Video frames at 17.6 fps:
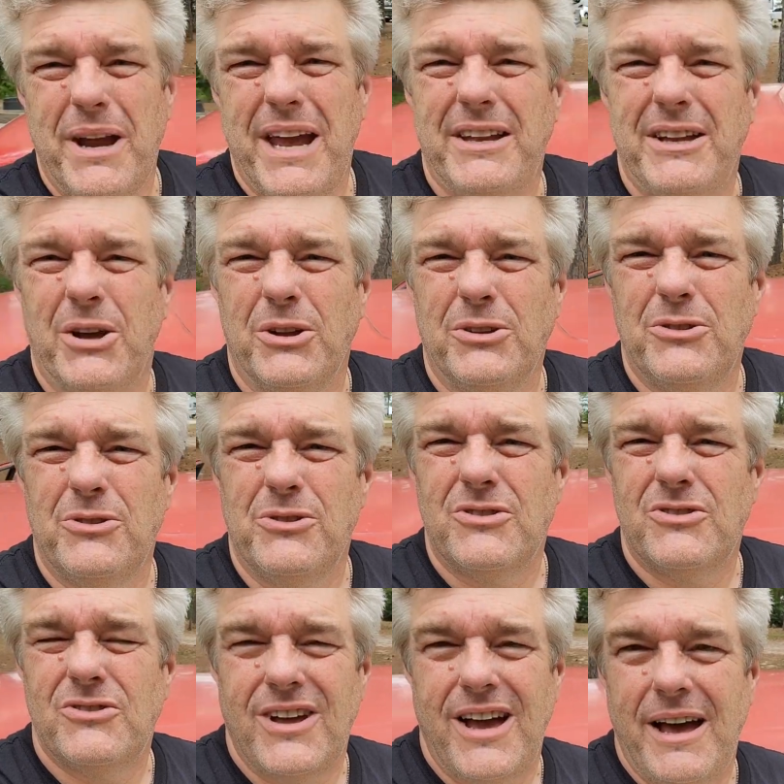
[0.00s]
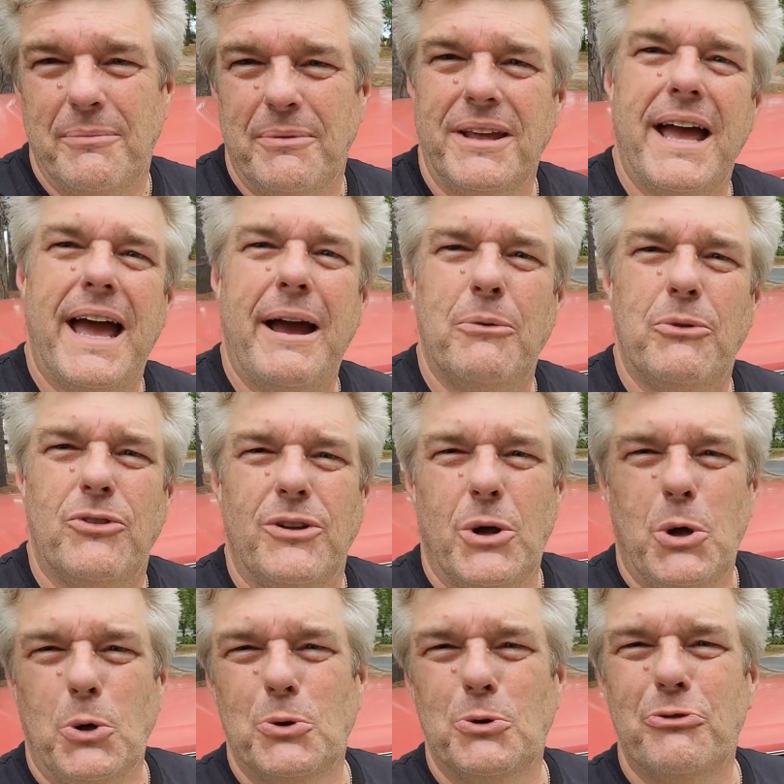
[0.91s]
we had to go through the stop. The guy was
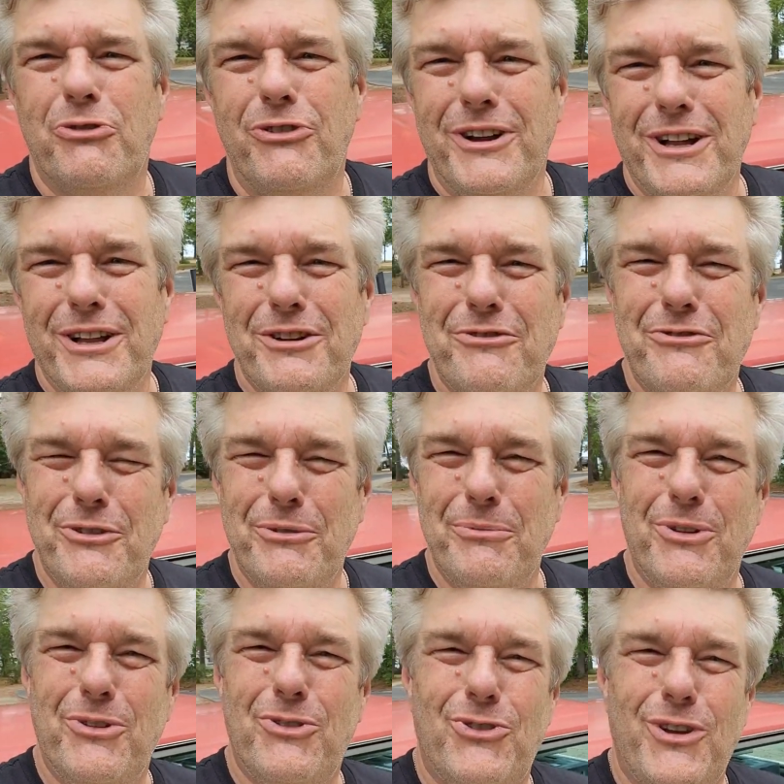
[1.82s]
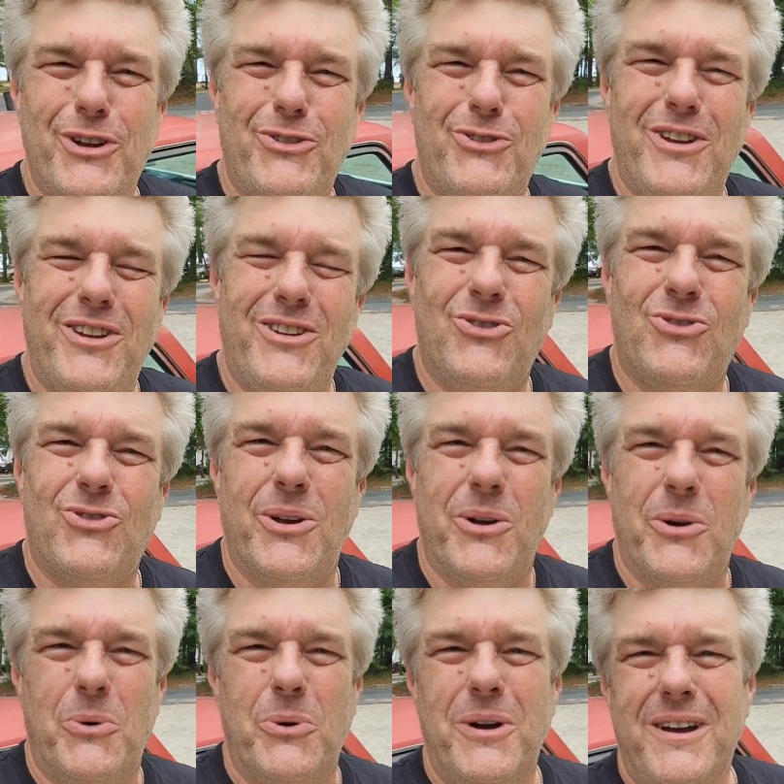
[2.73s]
an older fella from the 60s,
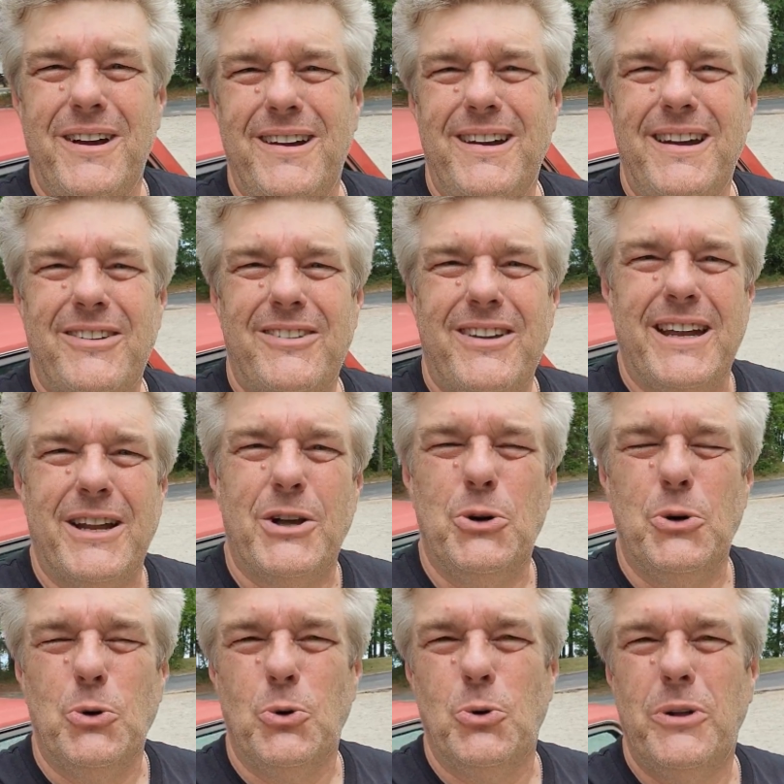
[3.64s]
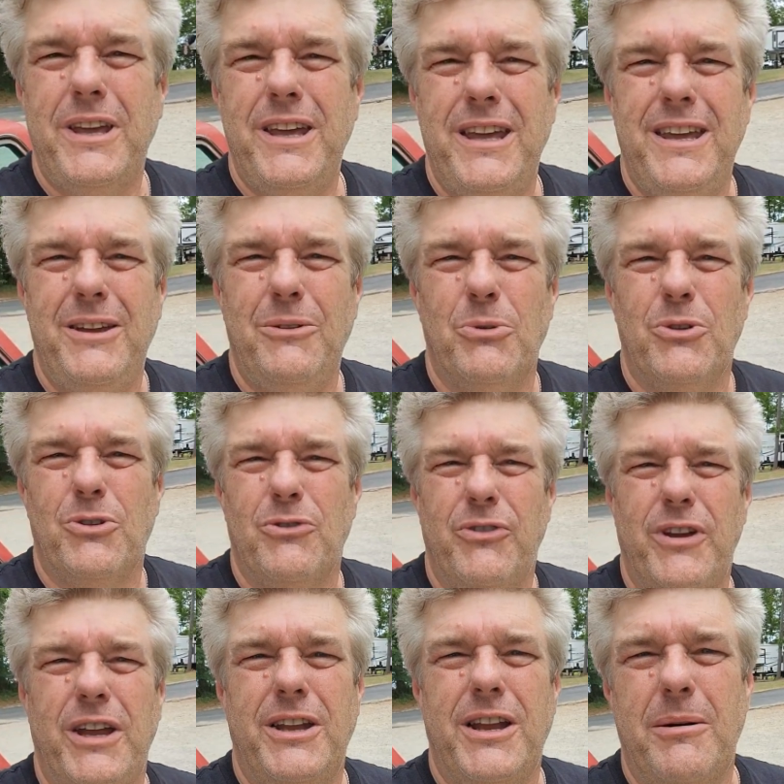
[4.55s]
so it's kind of cool. He was a
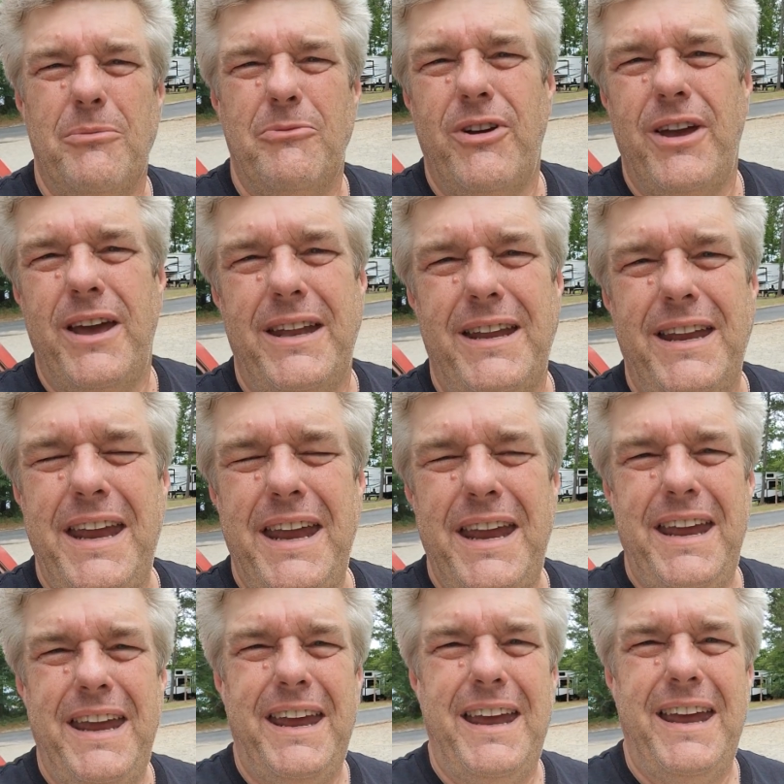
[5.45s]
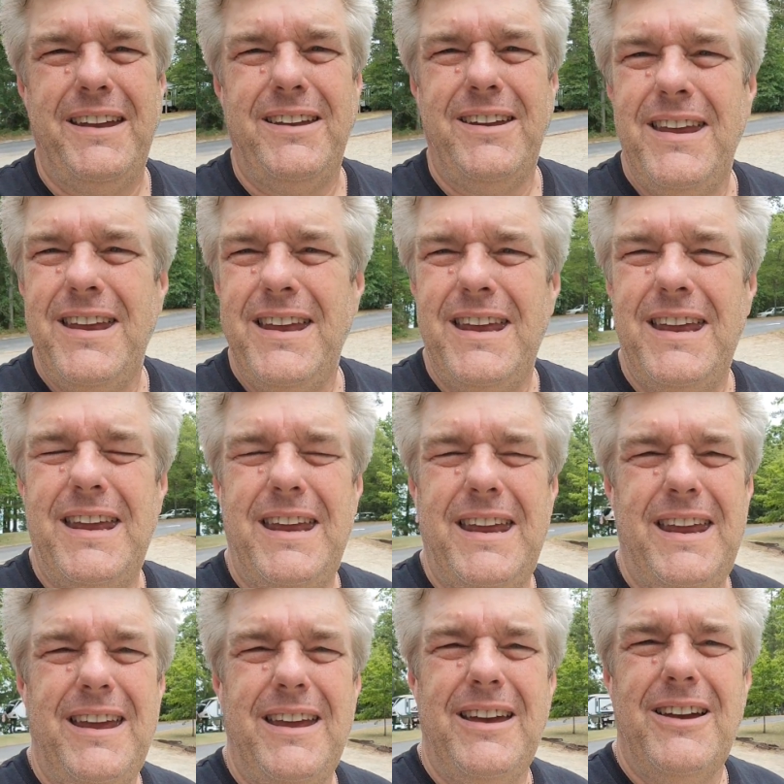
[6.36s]
Vietnam vet and
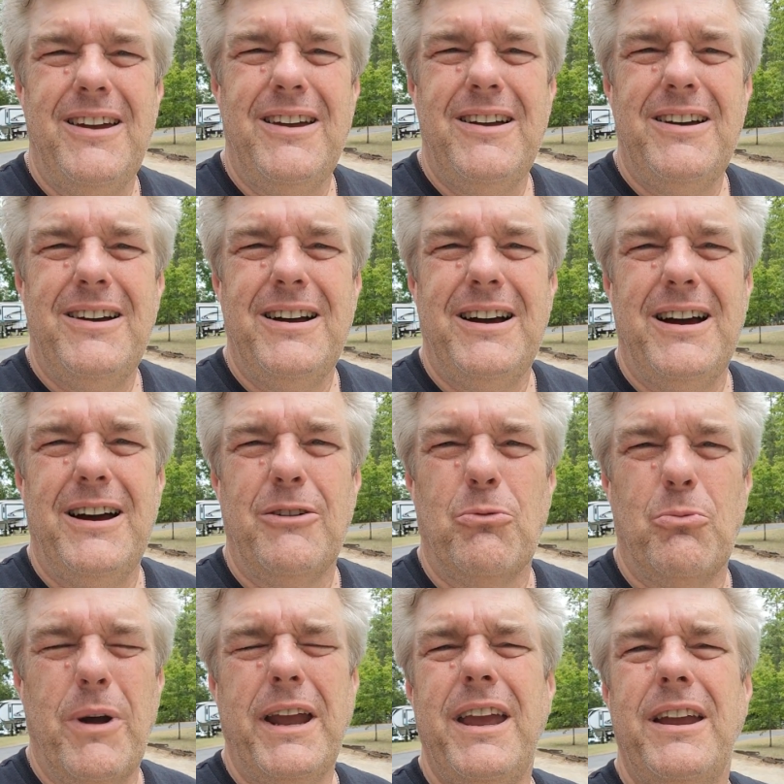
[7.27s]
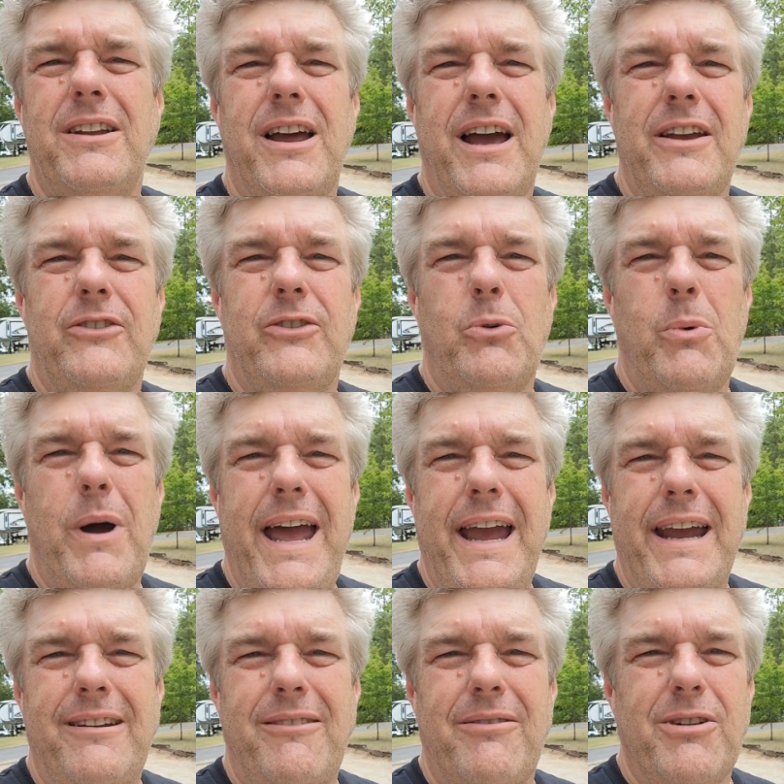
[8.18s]
he uh, recognized the
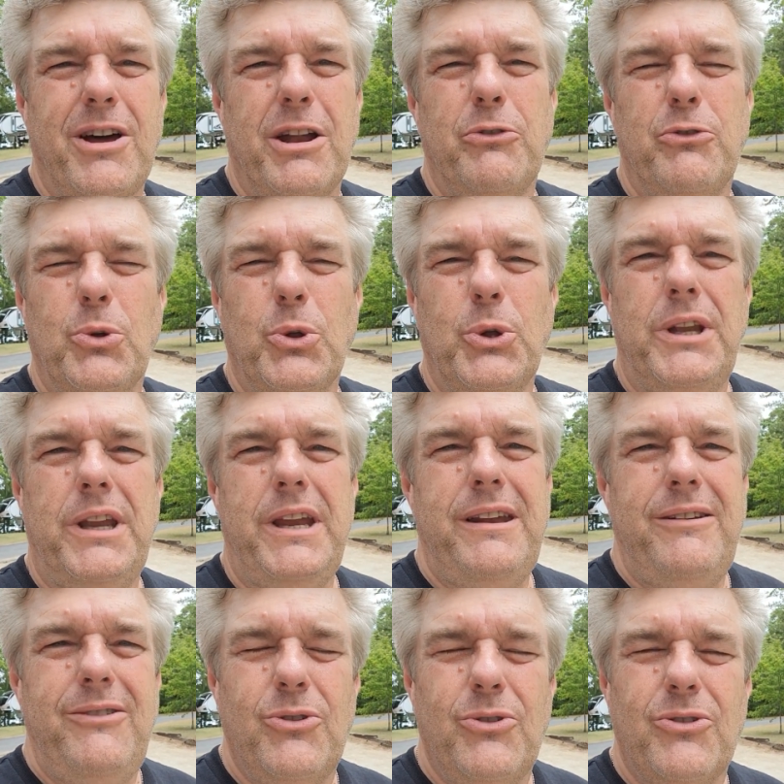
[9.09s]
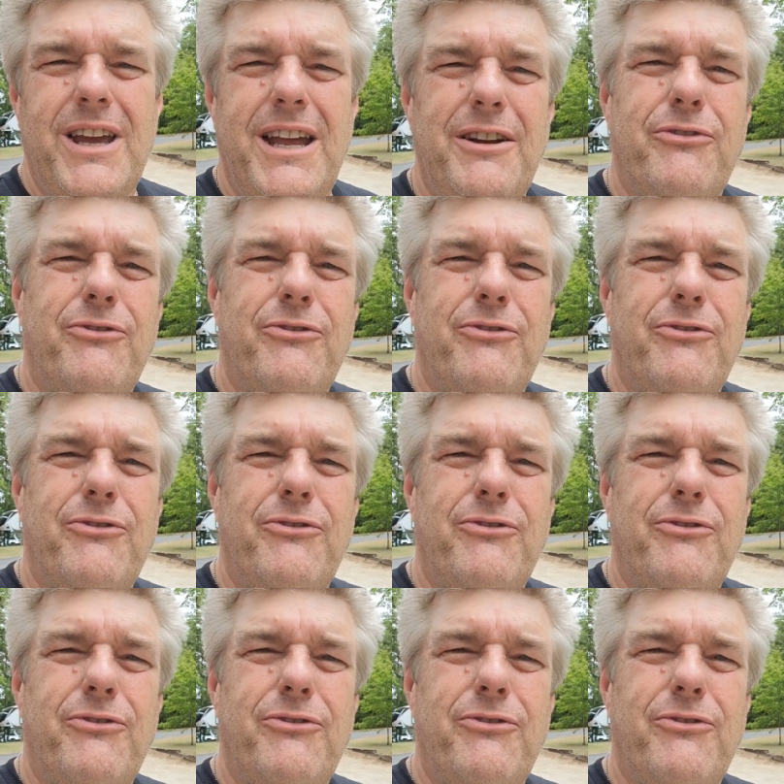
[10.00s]
wagon. Thought it was really neat. So it's kind